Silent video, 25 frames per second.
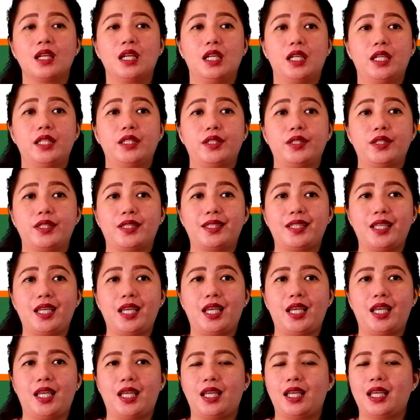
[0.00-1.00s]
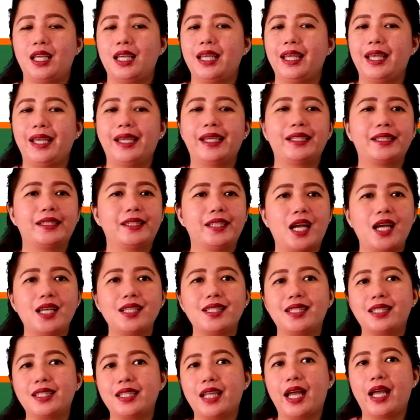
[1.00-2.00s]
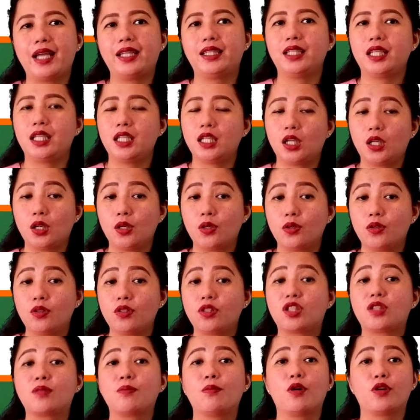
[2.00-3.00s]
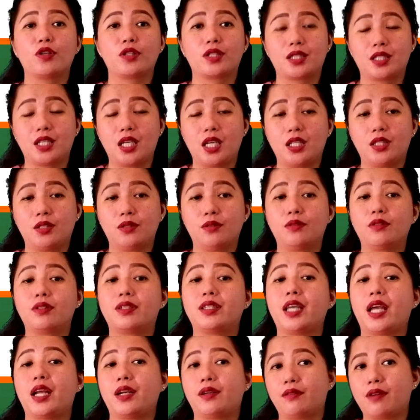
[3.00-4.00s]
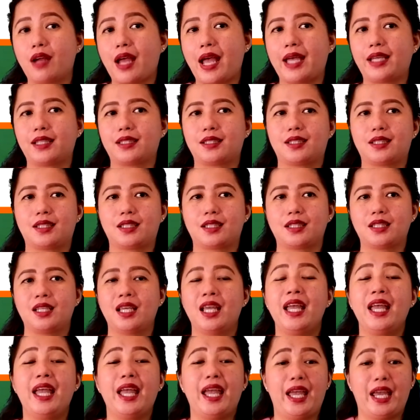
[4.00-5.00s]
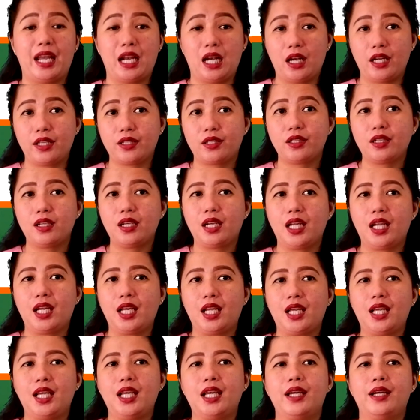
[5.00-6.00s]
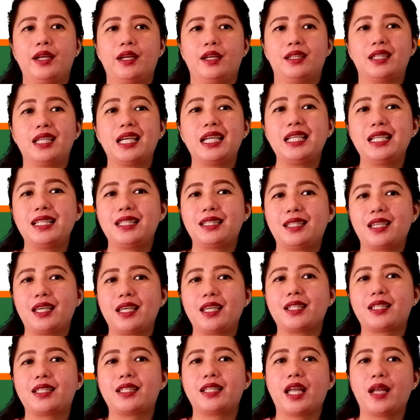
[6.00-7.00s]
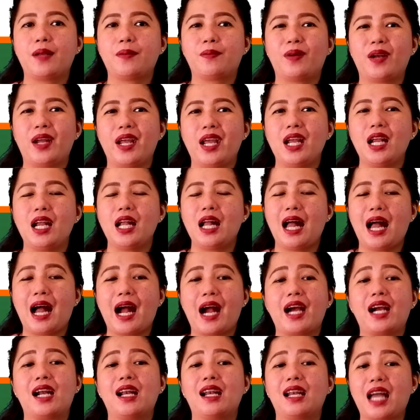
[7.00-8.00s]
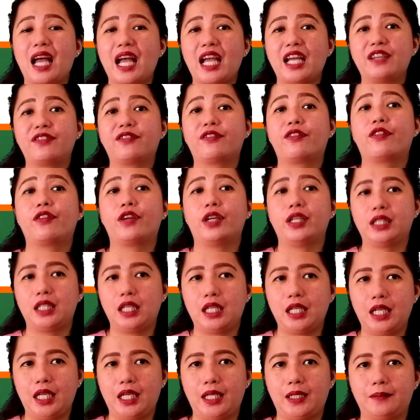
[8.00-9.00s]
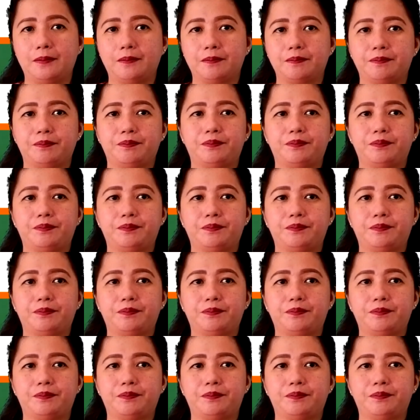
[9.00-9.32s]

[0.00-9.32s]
Letter C, it does not include mosquitoes and rats. And letter D, the disease they bring are life-threatening.